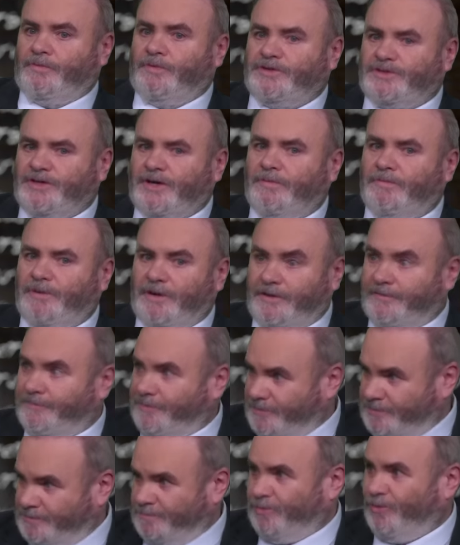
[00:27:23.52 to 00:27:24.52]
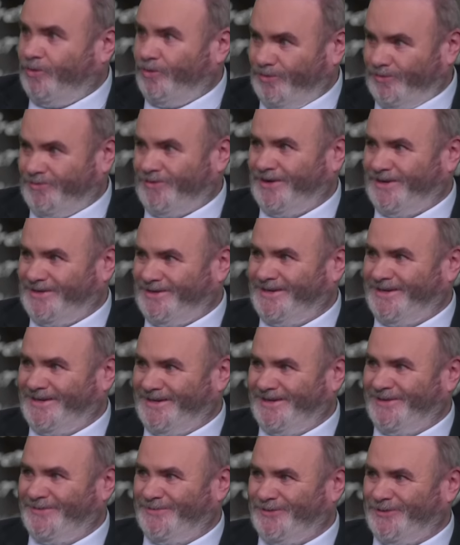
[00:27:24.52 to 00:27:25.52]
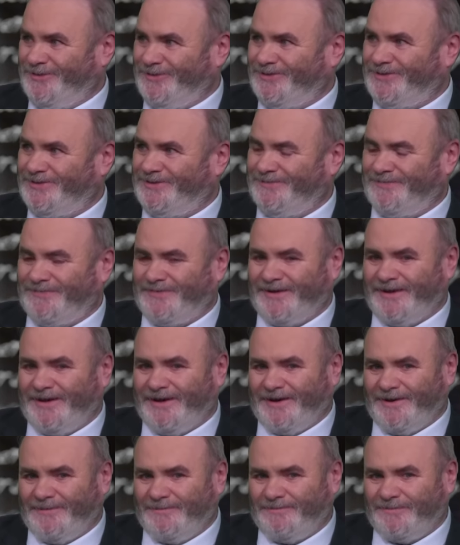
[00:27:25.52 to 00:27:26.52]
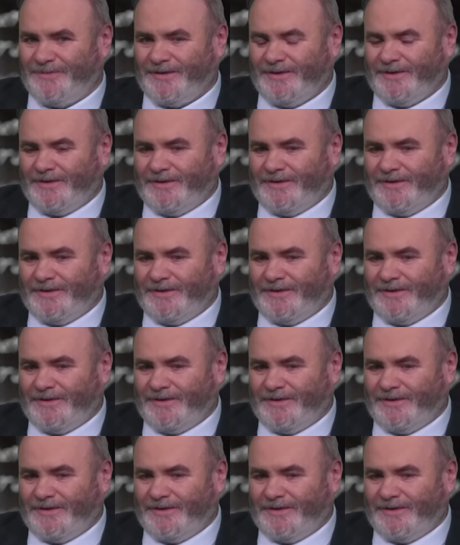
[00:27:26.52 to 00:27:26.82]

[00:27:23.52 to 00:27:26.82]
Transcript: which I believe is Paul writing Hebrews, um,